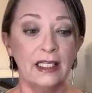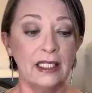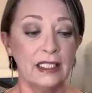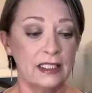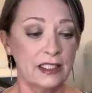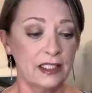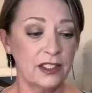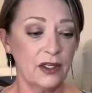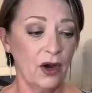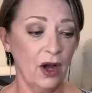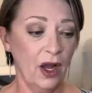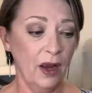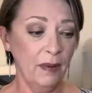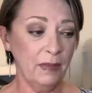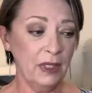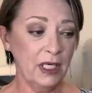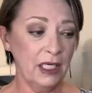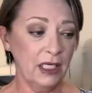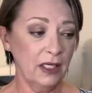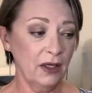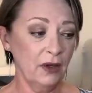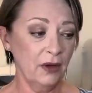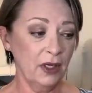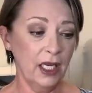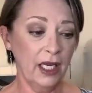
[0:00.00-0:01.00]
So I'm going
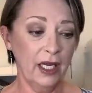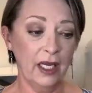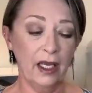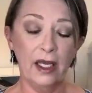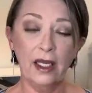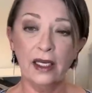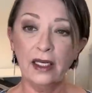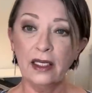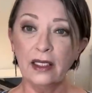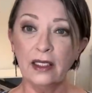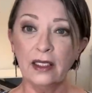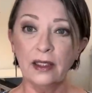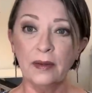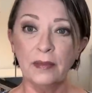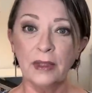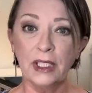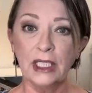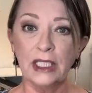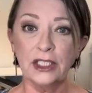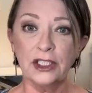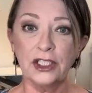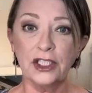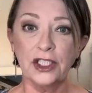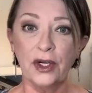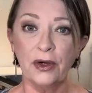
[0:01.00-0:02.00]
to go ahead and I'm going
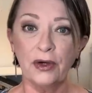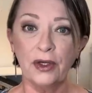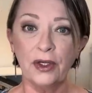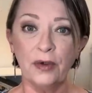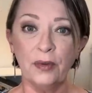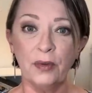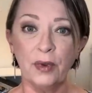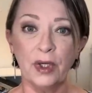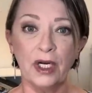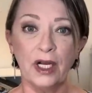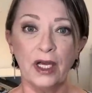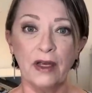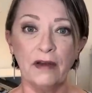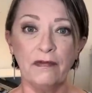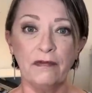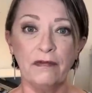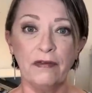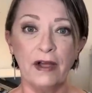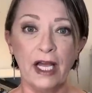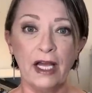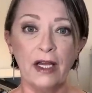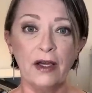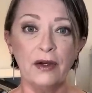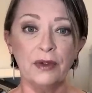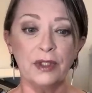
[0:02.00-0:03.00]
to show you what I
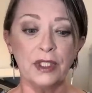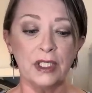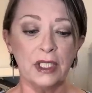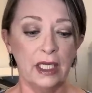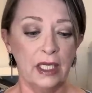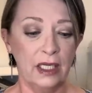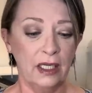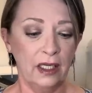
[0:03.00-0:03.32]
found.